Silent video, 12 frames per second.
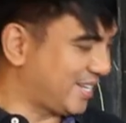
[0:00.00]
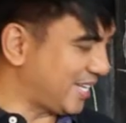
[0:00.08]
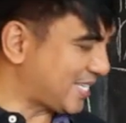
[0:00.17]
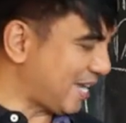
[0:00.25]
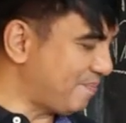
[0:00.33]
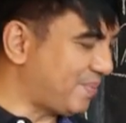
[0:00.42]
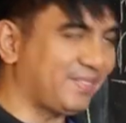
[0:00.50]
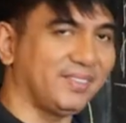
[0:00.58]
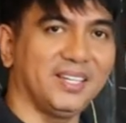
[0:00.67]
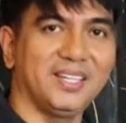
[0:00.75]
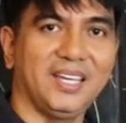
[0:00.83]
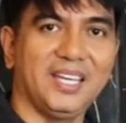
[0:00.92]
That's
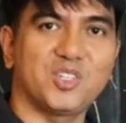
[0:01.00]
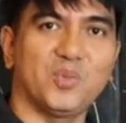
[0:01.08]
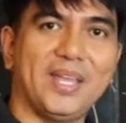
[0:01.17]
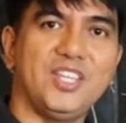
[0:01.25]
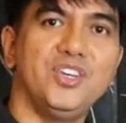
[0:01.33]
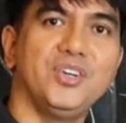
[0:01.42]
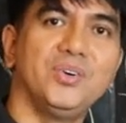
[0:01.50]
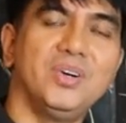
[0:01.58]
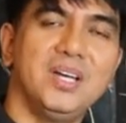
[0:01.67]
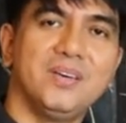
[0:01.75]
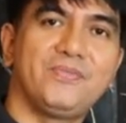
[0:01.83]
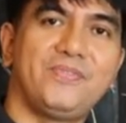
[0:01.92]
empathy. It's when
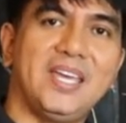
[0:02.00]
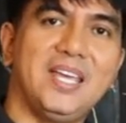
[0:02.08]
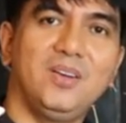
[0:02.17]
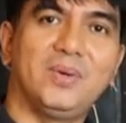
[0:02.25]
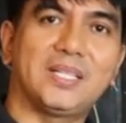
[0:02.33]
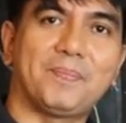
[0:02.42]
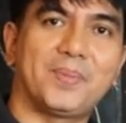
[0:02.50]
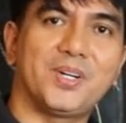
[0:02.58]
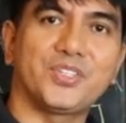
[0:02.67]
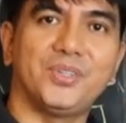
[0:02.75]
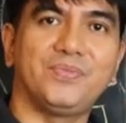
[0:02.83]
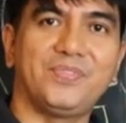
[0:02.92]
you feel what the
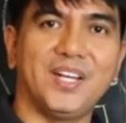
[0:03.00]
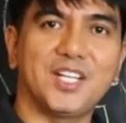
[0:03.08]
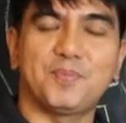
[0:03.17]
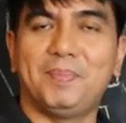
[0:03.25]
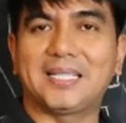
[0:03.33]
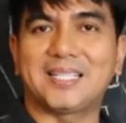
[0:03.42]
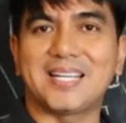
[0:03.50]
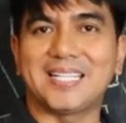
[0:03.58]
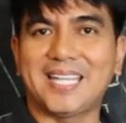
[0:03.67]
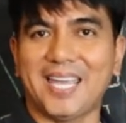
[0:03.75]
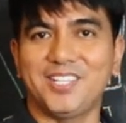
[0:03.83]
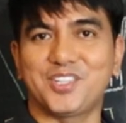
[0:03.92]
person feels but
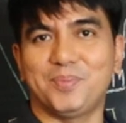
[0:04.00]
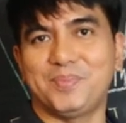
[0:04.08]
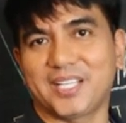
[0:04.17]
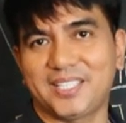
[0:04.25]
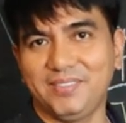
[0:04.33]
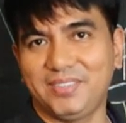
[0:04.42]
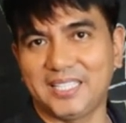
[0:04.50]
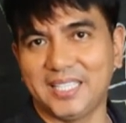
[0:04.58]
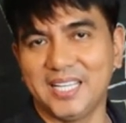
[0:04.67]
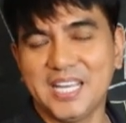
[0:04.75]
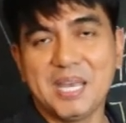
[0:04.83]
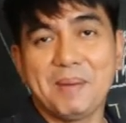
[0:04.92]
retains objectivity.